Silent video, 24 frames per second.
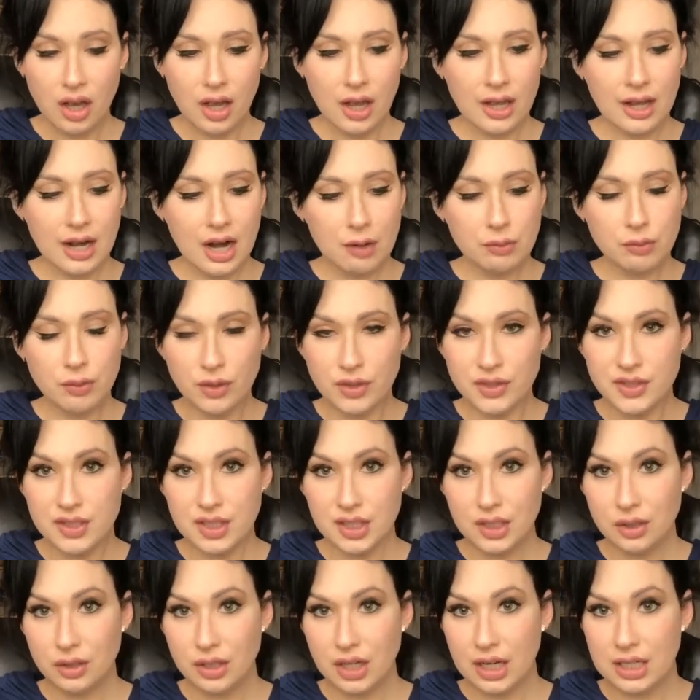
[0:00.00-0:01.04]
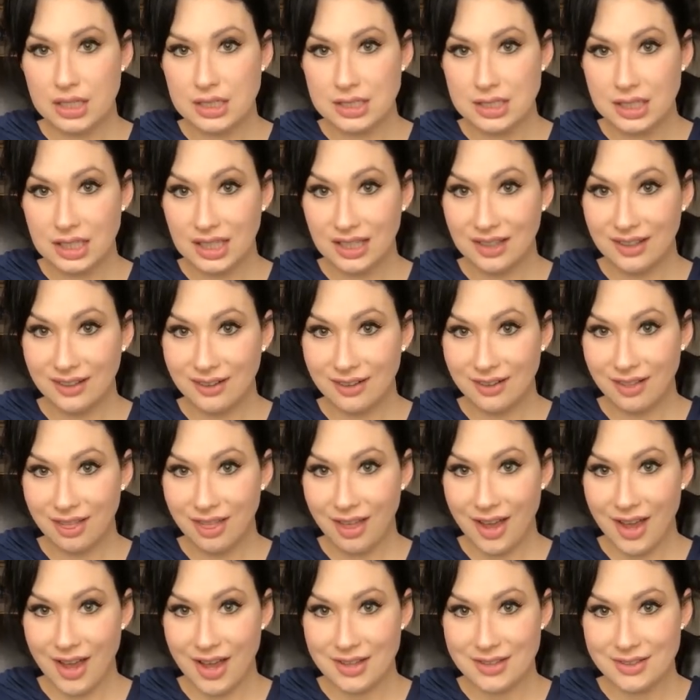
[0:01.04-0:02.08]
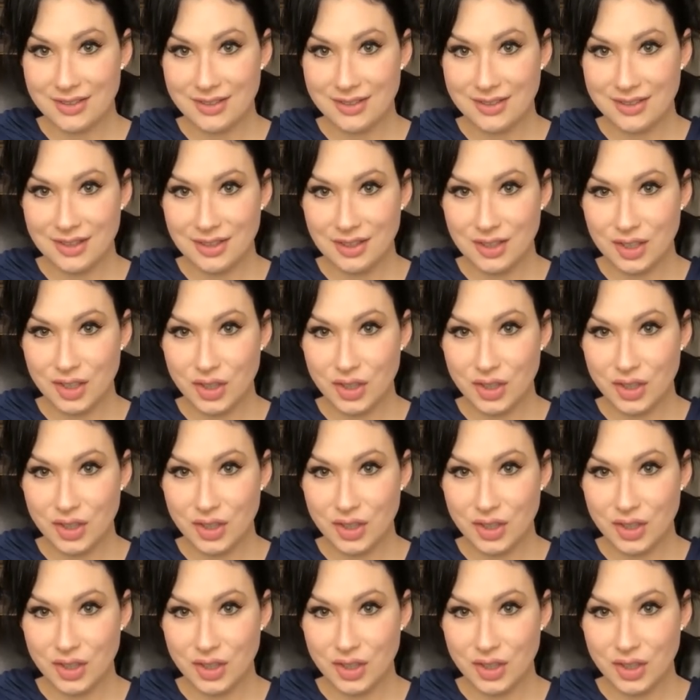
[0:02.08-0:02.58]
And I will see you guys in class.